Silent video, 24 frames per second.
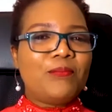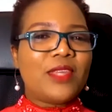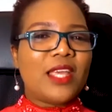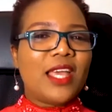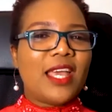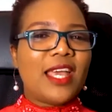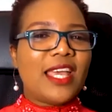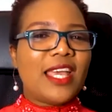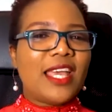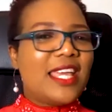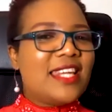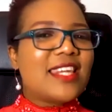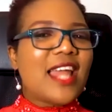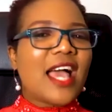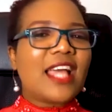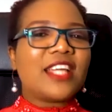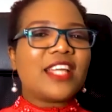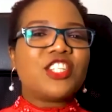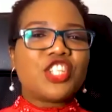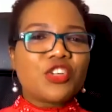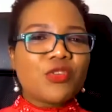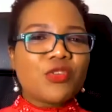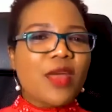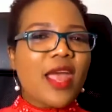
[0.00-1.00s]
In
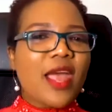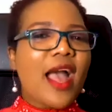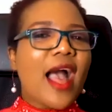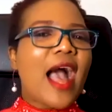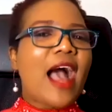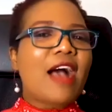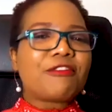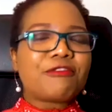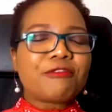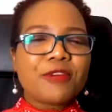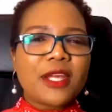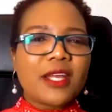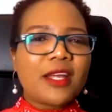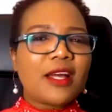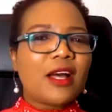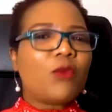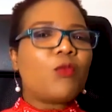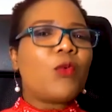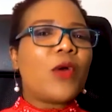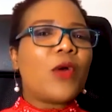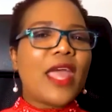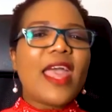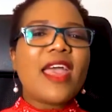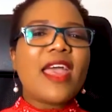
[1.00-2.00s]
Nigeria, Africa,
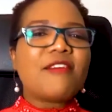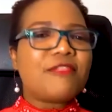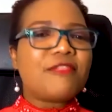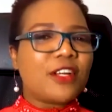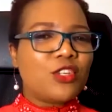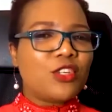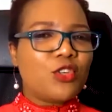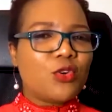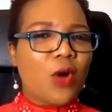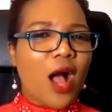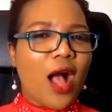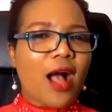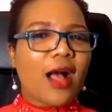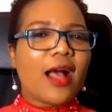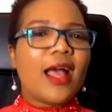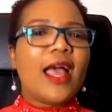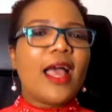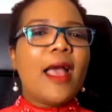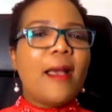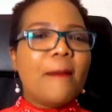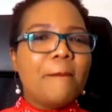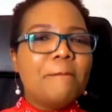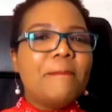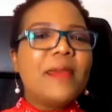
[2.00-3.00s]
wherever you are,
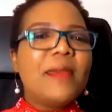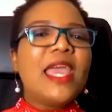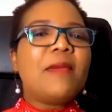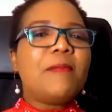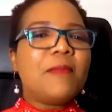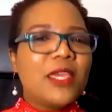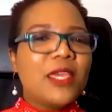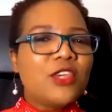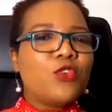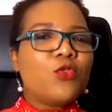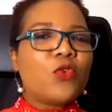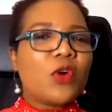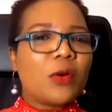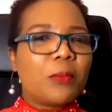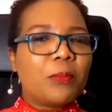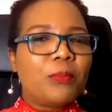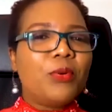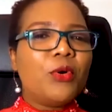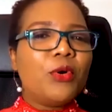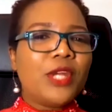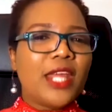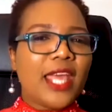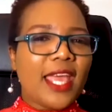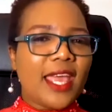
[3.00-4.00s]
maybe you were
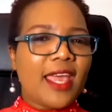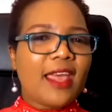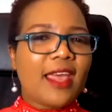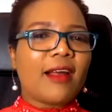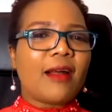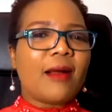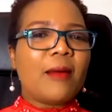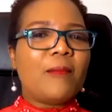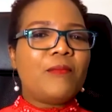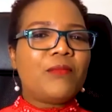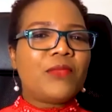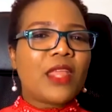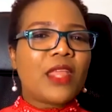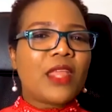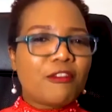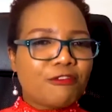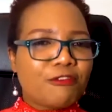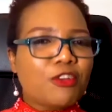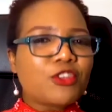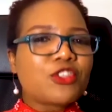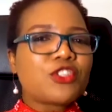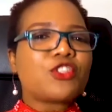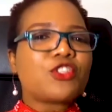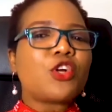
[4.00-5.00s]
put here for
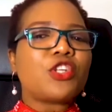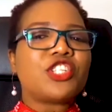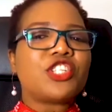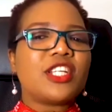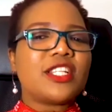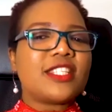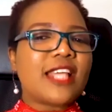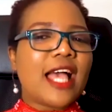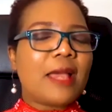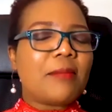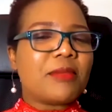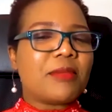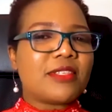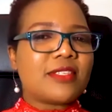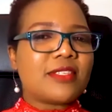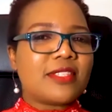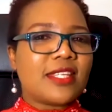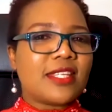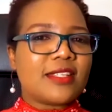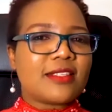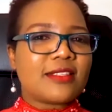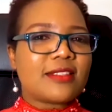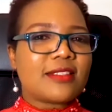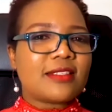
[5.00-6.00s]
such a time as
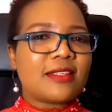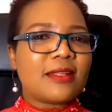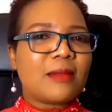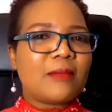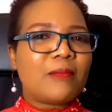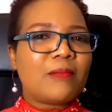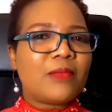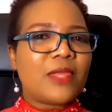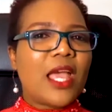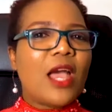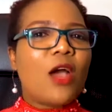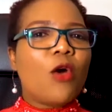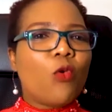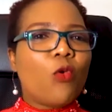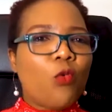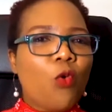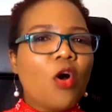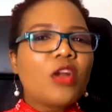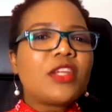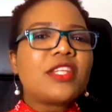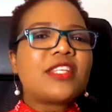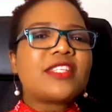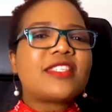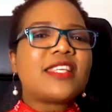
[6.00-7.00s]
this.
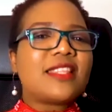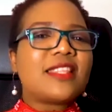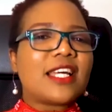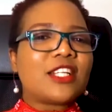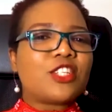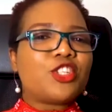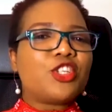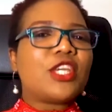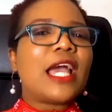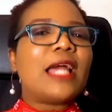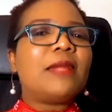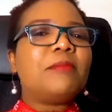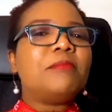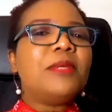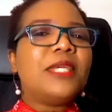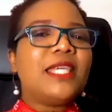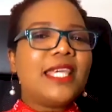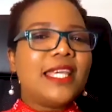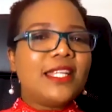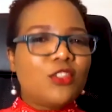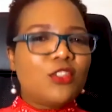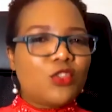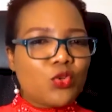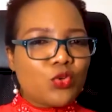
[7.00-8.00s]
What is it that you can
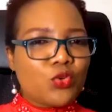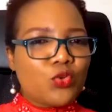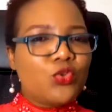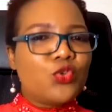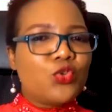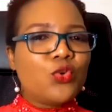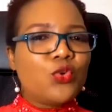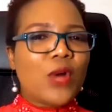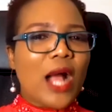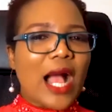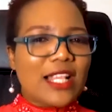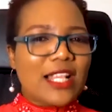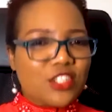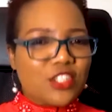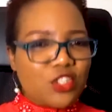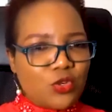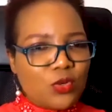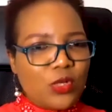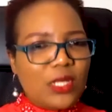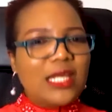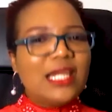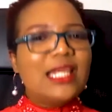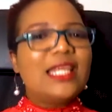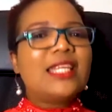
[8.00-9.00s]
begin to do as you
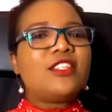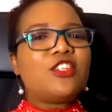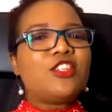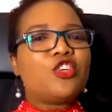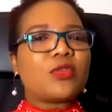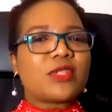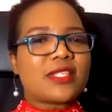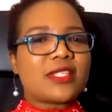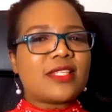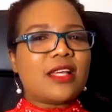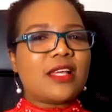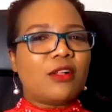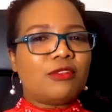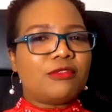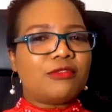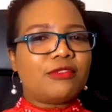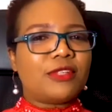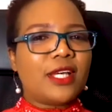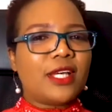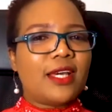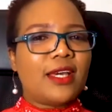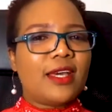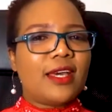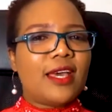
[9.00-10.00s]
lead yourself
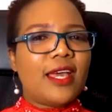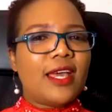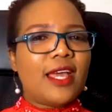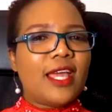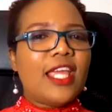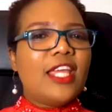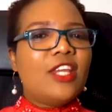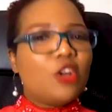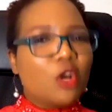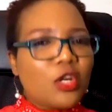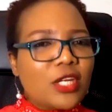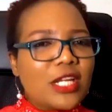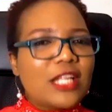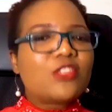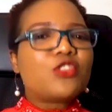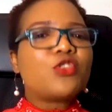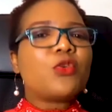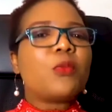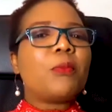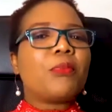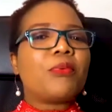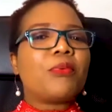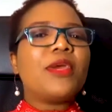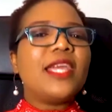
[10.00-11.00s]
in order to
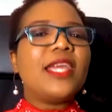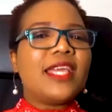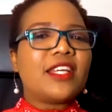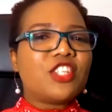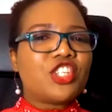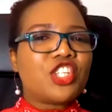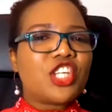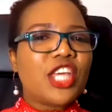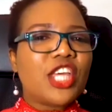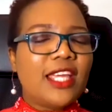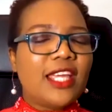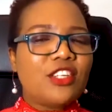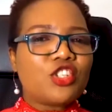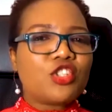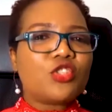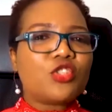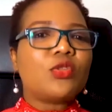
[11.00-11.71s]
bring a change to the